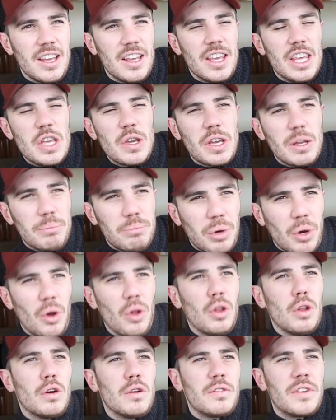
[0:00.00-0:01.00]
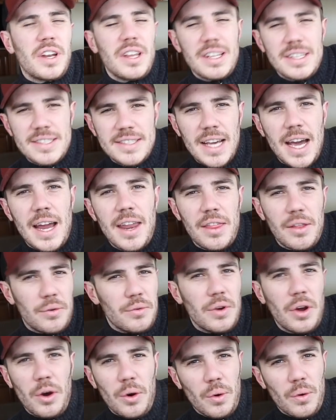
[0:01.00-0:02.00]
you can pull over to the side of the
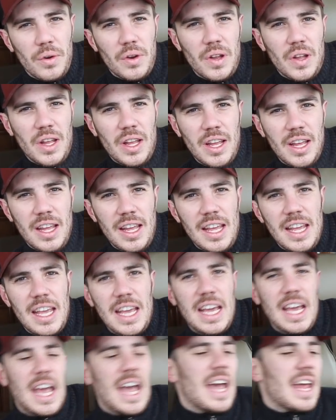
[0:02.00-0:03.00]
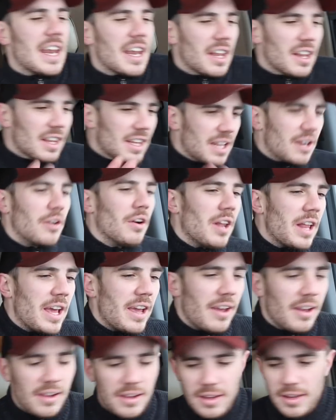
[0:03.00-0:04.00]
road and
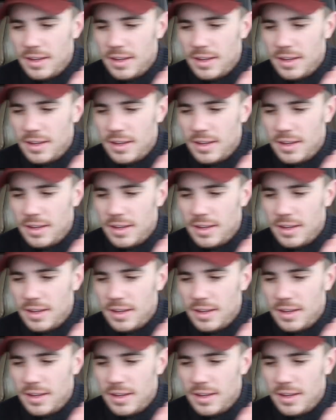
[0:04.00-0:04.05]
literally